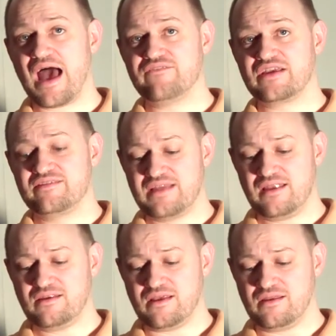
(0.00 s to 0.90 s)
have
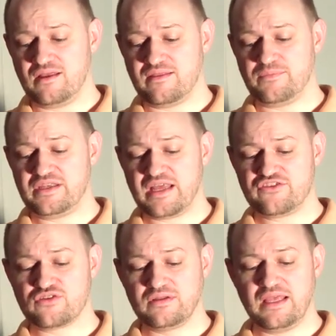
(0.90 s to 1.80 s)
extended the
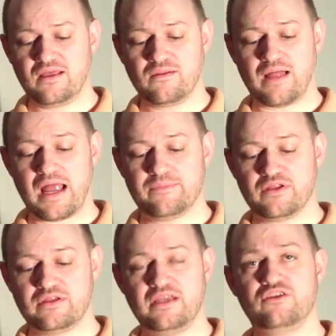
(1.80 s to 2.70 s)
potential legal
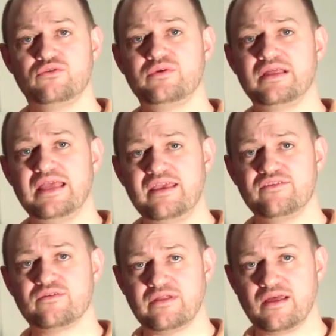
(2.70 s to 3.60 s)
liability to
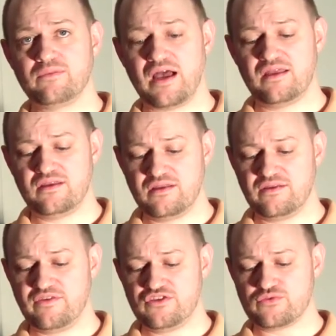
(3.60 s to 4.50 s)
easily apply to
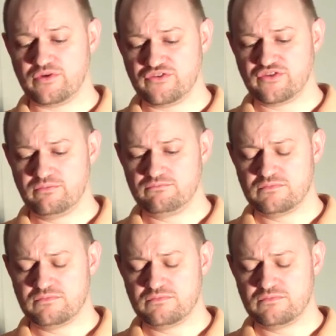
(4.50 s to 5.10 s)
individuals.